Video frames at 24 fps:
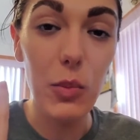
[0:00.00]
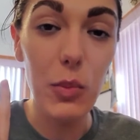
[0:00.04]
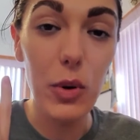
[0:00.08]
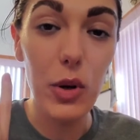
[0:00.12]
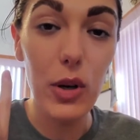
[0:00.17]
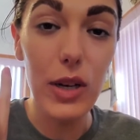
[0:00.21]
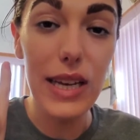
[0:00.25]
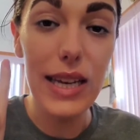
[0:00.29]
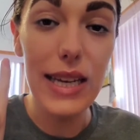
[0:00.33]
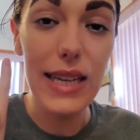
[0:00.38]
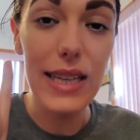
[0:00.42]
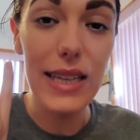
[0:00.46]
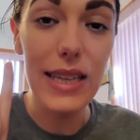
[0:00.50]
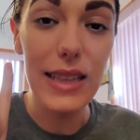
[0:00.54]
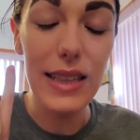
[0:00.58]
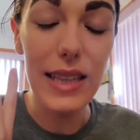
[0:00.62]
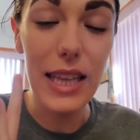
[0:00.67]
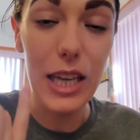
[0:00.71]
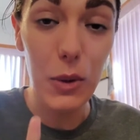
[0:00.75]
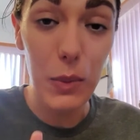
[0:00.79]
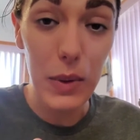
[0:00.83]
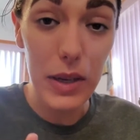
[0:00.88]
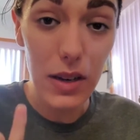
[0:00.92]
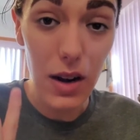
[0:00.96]
put
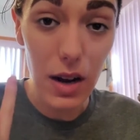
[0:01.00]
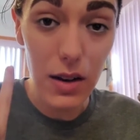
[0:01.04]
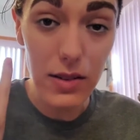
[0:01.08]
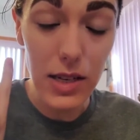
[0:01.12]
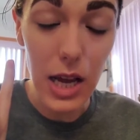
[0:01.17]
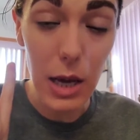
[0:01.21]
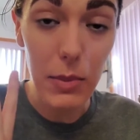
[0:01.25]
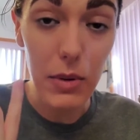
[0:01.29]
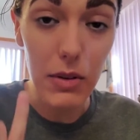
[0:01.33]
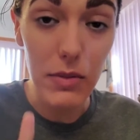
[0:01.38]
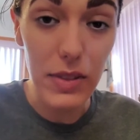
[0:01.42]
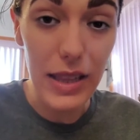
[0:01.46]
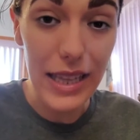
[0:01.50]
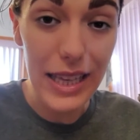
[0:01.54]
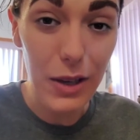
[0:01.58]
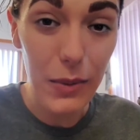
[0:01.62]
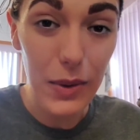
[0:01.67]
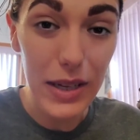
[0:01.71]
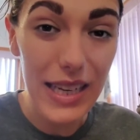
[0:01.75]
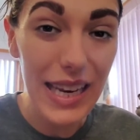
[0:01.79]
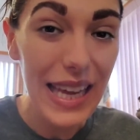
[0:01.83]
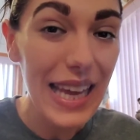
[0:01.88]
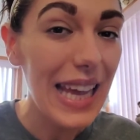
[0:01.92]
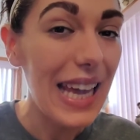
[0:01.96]
liquid on top of
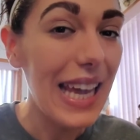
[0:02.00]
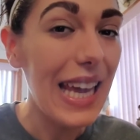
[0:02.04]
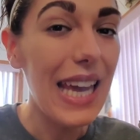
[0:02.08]
liquid,